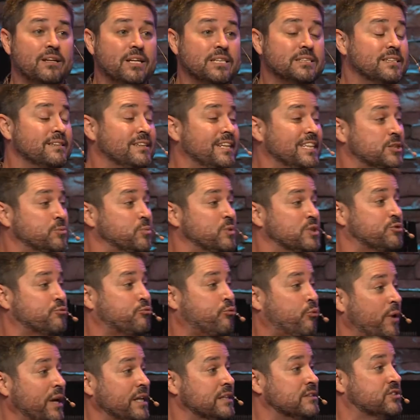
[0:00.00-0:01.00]
Listen, this was
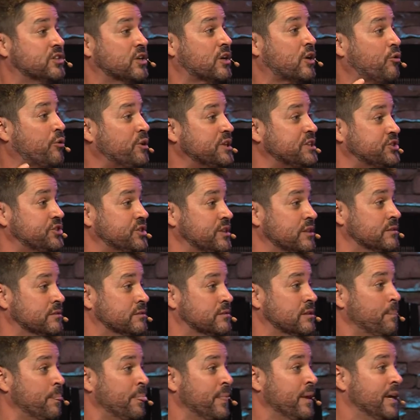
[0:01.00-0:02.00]
written to
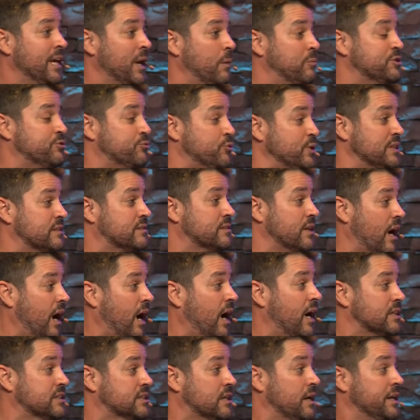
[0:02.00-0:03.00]
Christians. It was written to
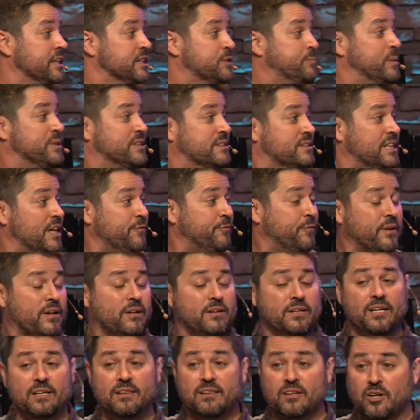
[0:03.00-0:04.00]
us,
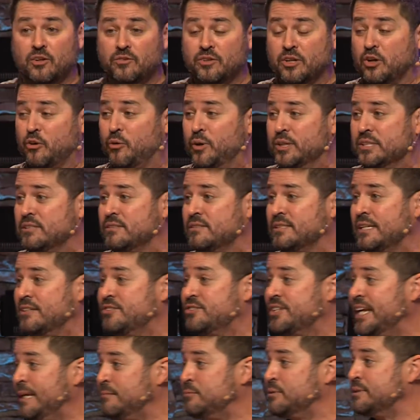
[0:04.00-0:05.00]
specifically the, the Christians that
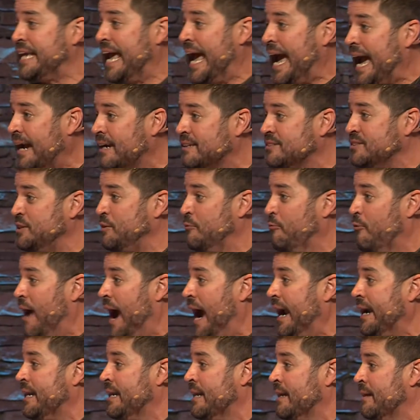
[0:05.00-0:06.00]
James was actually
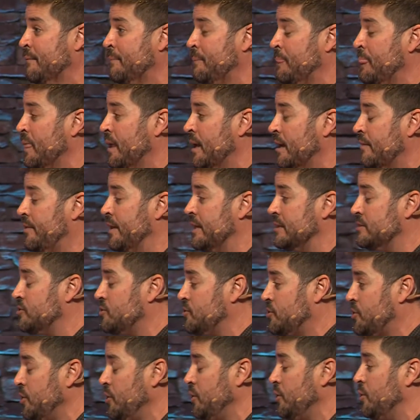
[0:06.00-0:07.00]
writing this
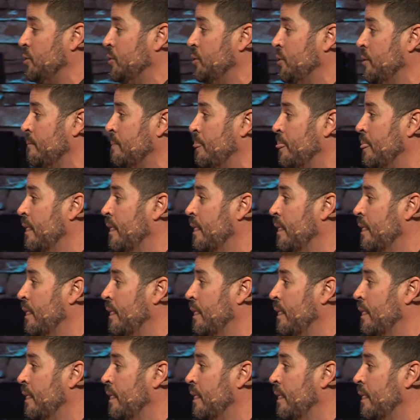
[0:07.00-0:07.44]
to.